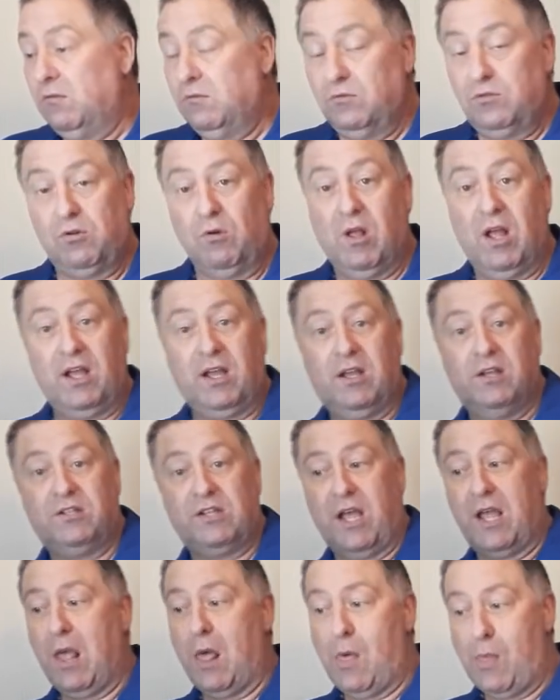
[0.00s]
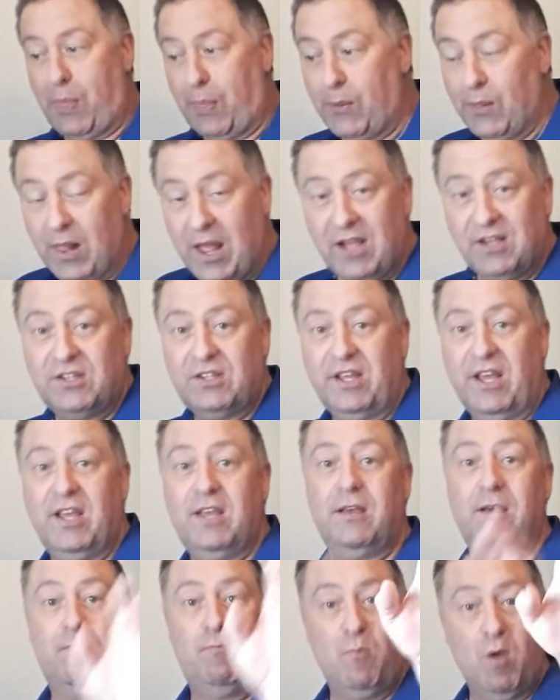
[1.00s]
So like I say, last
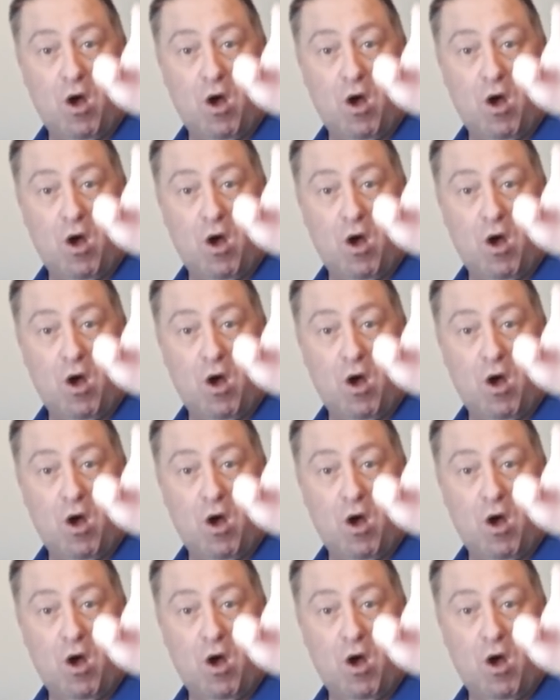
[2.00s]
thing